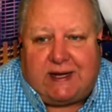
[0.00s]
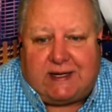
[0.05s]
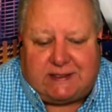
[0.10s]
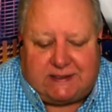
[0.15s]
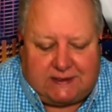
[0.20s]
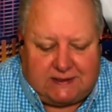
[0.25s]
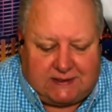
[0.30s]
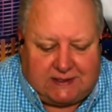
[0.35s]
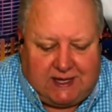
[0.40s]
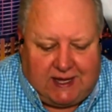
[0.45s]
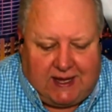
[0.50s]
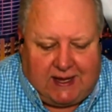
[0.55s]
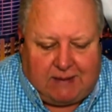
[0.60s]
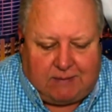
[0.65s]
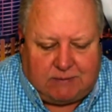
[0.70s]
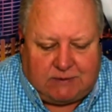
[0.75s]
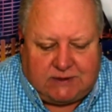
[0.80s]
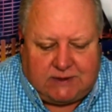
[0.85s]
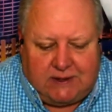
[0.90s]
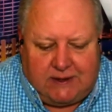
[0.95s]
Texas
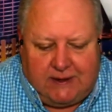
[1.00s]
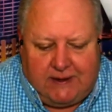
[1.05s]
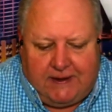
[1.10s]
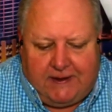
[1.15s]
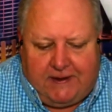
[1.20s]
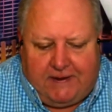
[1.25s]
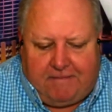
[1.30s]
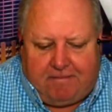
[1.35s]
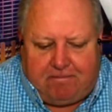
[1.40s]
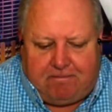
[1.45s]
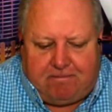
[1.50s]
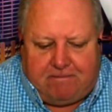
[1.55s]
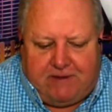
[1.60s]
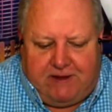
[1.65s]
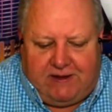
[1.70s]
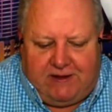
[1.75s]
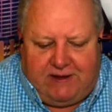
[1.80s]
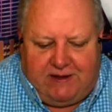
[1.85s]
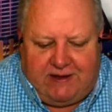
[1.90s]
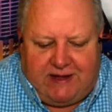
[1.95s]
games.
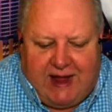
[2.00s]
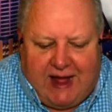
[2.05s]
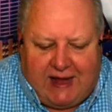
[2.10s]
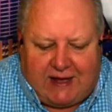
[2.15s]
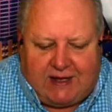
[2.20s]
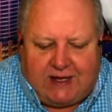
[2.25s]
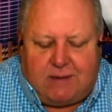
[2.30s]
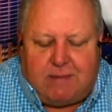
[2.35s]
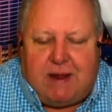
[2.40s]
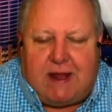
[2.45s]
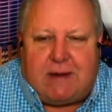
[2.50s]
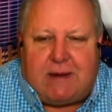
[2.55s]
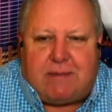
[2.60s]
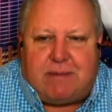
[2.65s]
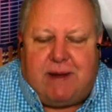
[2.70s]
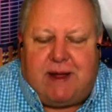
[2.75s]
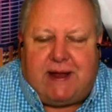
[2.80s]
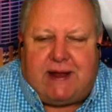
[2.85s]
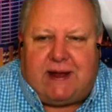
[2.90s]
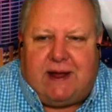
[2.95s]
Not going to make
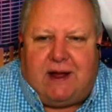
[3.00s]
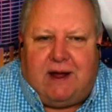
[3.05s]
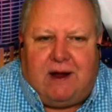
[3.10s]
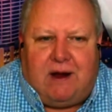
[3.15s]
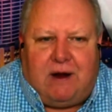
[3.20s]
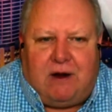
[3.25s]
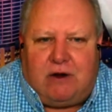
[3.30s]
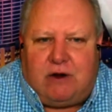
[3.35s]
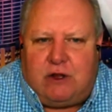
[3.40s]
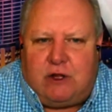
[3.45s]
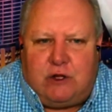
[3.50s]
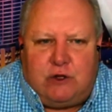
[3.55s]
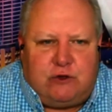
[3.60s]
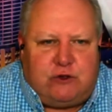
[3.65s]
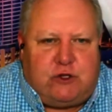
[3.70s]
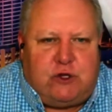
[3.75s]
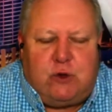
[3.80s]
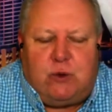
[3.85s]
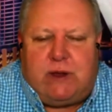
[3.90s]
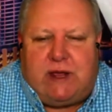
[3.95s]
my card
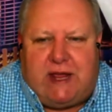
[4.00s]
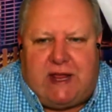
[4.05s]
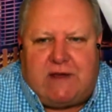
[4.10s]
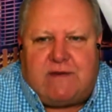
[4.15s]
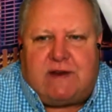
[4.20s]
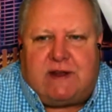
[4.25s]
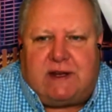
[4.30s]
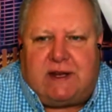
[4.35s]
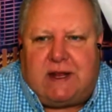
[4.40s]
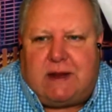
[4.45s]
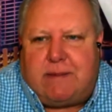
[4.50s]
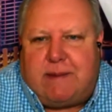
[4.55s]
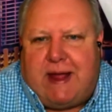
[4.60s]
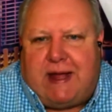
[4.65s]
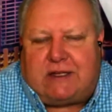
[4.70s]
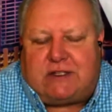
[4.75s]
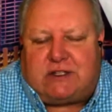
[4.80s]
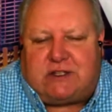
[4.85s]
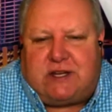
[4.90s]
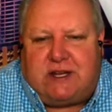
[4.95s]
to evenly
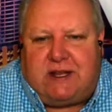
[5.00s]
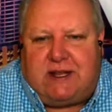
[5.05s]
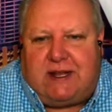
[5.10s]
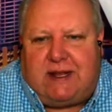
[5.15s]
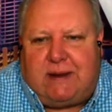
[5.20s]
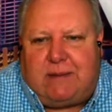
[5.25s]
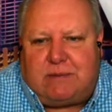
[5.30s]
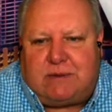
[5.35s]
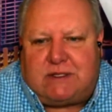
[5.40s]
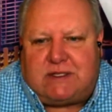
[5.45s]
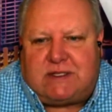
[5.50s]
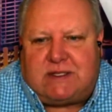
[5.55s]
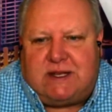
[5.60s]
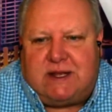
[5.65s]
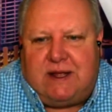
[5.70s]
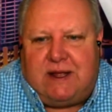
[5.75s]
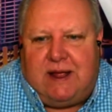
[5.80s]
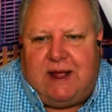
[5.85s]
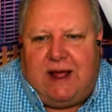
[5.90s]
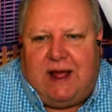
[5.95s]
matched teams.
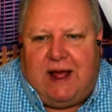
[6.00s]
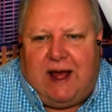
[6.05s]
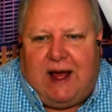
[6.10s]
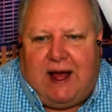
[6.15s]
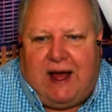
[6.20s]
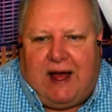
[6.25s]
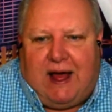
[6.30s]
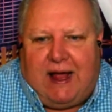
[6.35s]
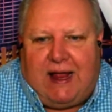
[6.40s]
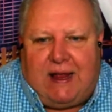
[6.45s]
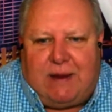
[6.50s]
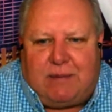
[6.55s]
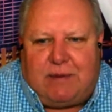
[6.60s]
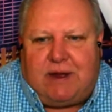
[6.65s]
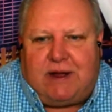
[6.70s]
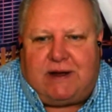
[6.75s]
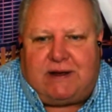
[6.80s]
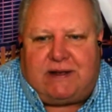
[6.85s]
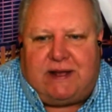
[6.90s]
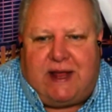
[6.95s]
I am
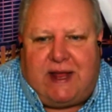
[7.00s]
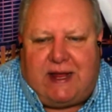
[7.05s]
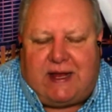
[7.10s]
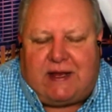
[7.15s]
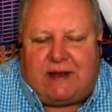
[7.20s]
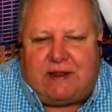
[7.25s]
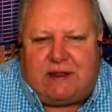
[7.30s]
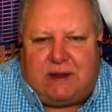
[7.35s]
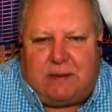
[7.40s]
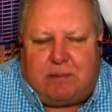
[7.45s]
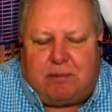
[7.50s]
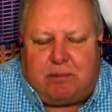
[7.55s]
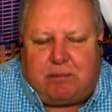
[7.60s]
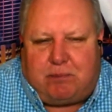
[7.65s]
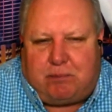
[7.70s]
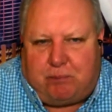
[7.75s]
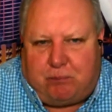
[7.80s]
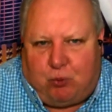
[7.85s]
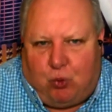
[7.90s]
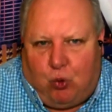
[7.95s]
going to take the
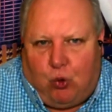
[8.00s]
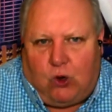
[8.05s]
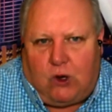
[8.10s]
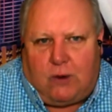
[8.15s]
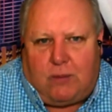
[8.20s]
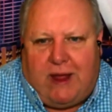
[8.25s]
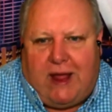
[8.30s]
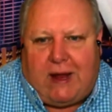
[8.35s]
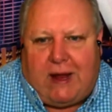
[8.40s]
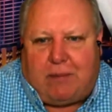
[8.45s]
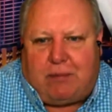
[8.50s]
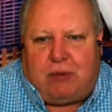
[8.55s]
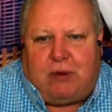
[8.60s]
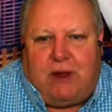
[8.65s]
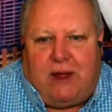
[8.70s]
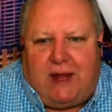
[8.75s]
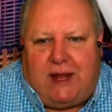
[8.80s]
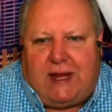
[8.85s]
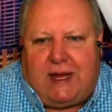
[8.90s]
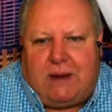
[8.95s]
quarterback
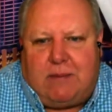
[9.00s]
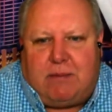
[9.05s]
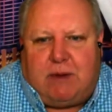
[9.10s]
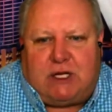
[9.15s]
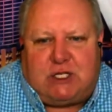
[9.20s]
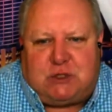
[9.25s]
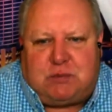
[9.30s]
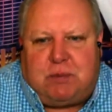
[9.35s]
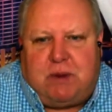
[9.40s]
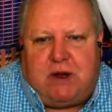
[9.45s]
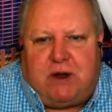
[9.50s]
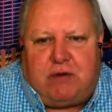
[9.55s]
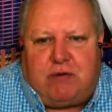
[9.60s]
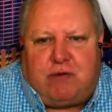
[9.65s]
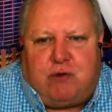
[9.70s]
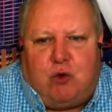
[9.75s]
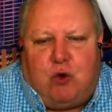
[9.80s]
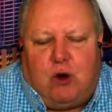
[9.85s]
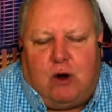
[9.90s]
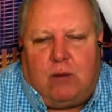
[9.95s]
playing in much better
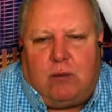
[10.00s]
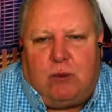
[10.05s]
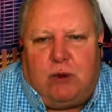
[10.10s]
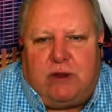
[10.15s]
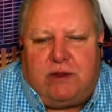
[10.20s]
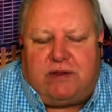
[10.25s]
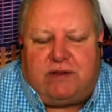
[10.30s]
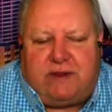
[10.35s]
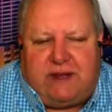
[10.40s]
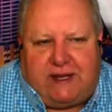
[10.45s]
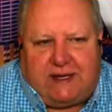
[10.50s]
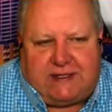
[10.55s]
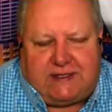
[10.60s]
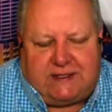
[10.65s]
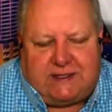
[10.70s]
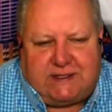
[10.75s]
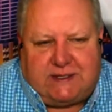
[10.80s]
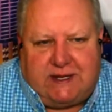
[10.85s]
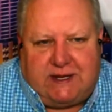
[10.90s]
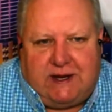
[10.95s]
form with
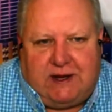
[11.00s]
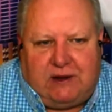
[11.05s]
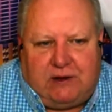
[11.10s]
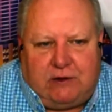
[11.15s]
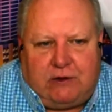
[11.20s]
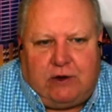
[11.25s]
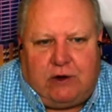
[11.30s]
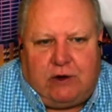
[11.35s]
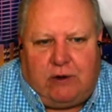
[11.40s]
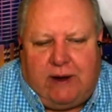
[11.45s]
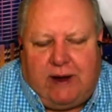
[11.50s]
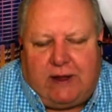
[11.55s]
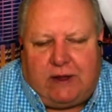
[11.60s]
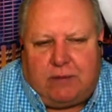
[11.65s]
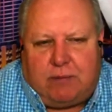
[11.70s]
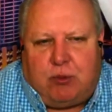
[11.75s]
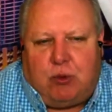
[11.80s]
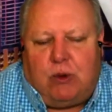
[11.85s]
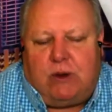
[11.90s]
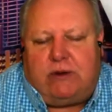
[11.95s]
Texas and Ehlinger and
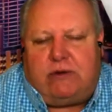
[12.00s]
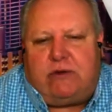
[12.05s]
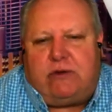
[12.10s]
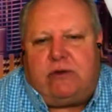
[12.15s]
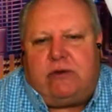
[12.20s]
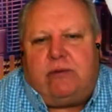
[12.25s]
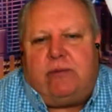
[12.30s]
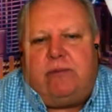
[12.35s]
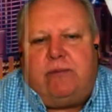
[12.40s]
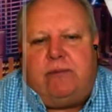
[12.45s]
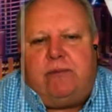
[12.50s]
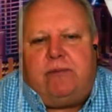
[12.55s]
the points.